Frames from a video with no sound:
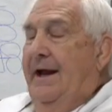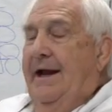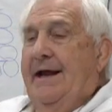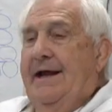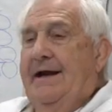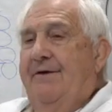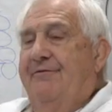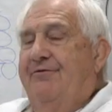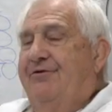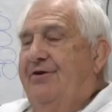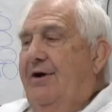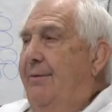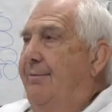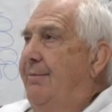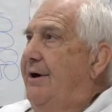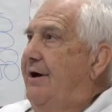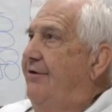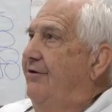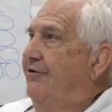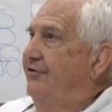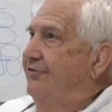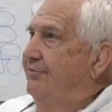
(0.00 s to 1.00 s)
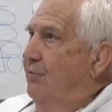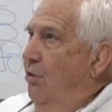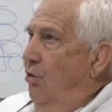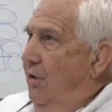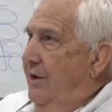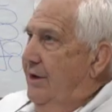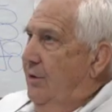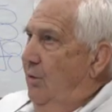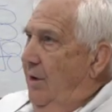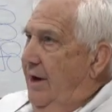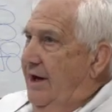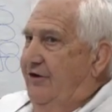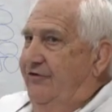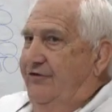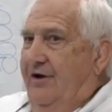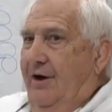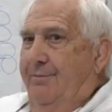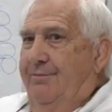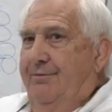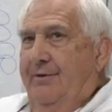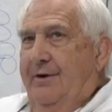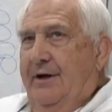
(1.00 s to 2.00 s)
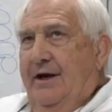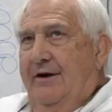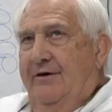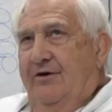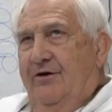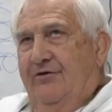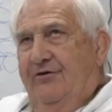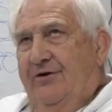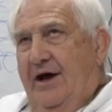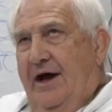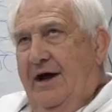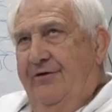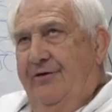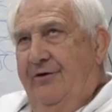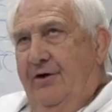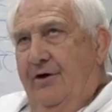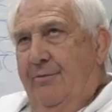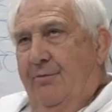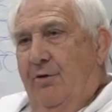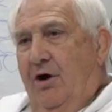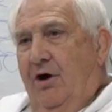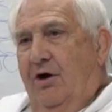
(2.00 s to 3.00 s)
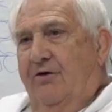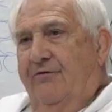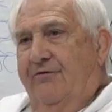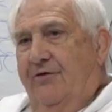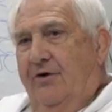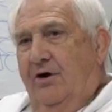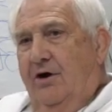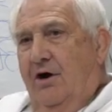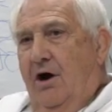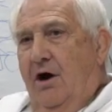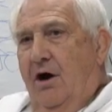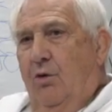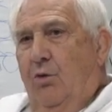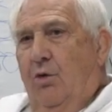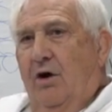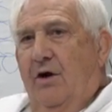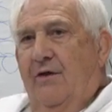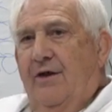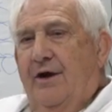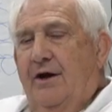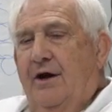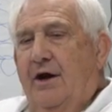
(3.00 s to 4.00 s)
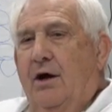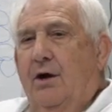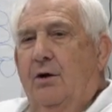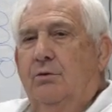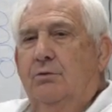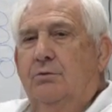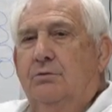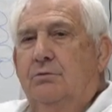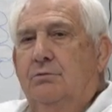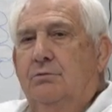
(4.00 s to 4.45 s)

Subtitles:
And if somebody this morning wakes up and decides they're in the market for a car, where do they go?